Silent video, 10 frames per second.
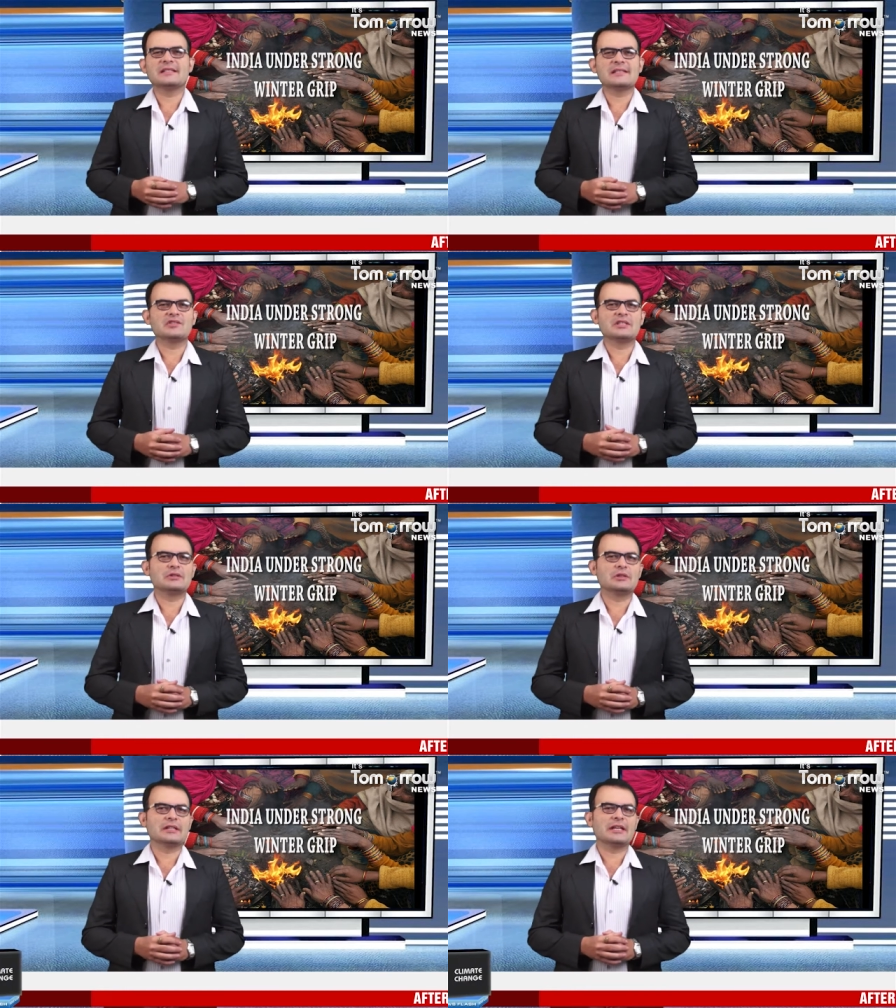This is Jeet
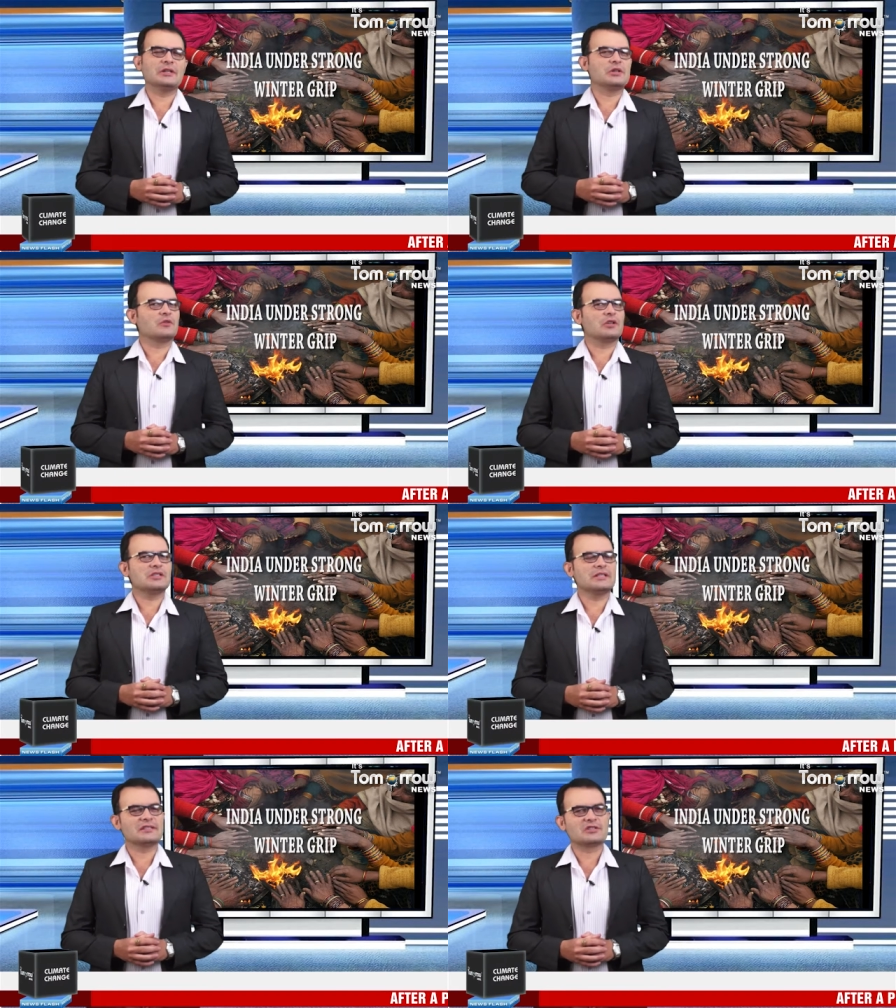Dolakia and you're
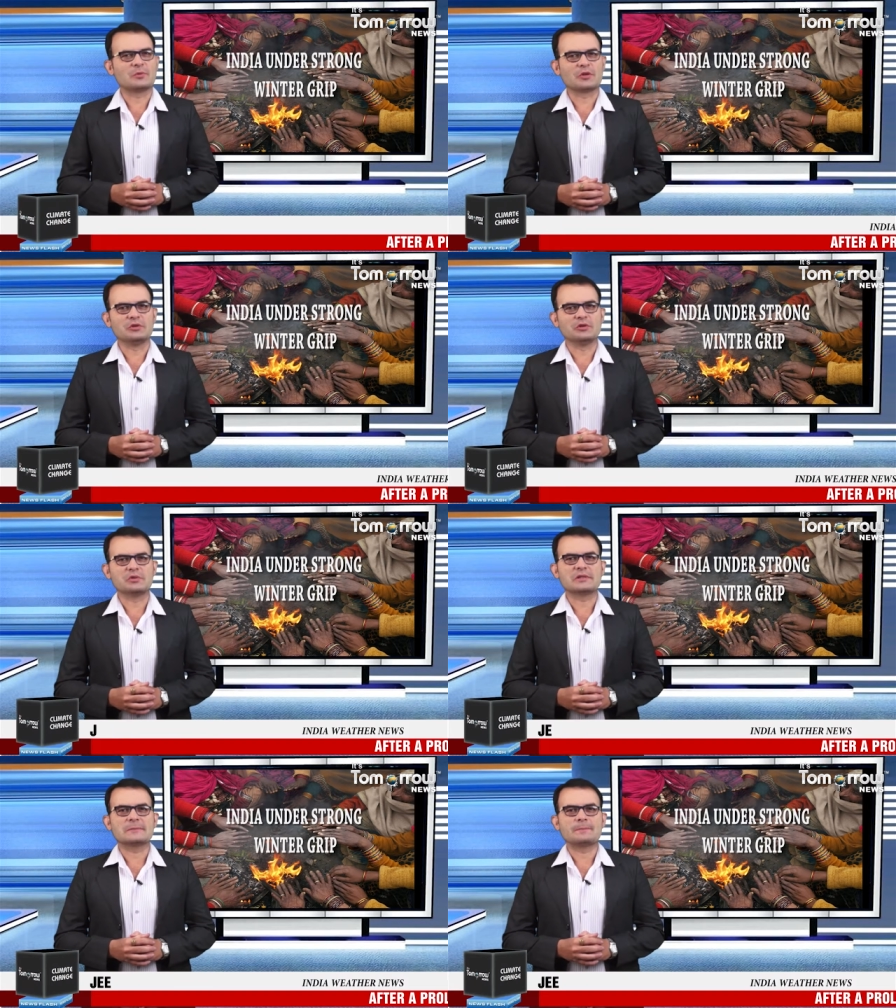watching It's Tomorrow
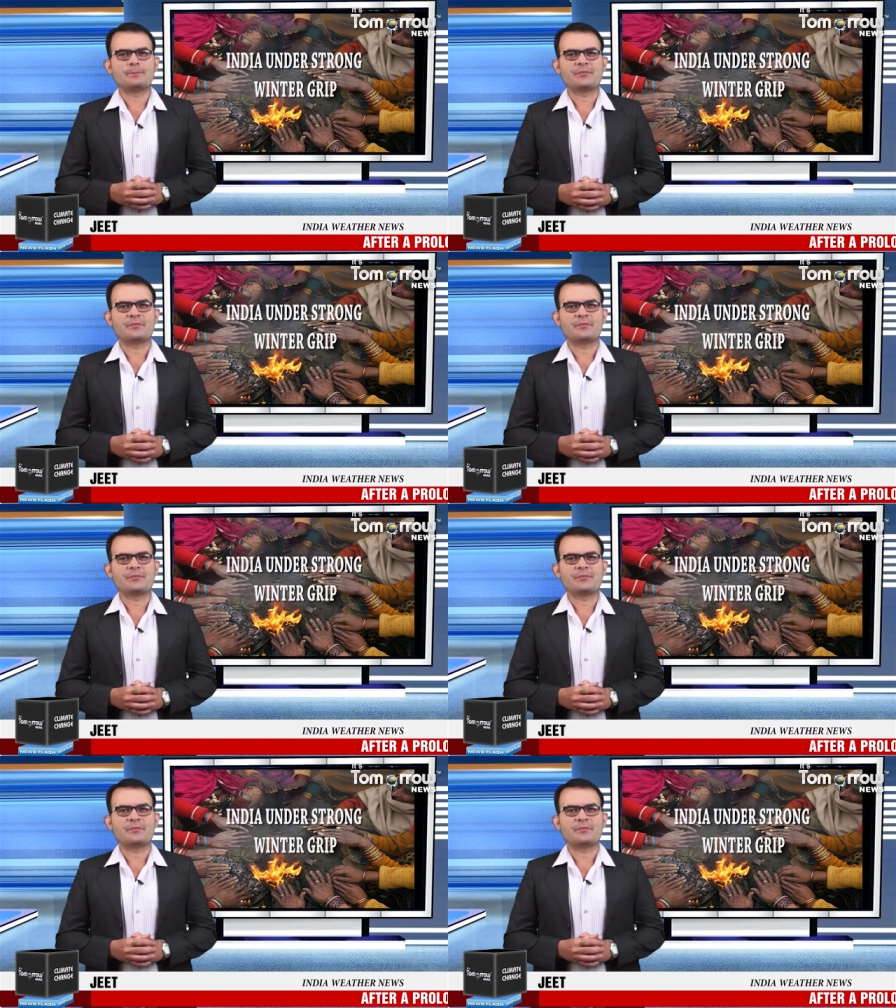News.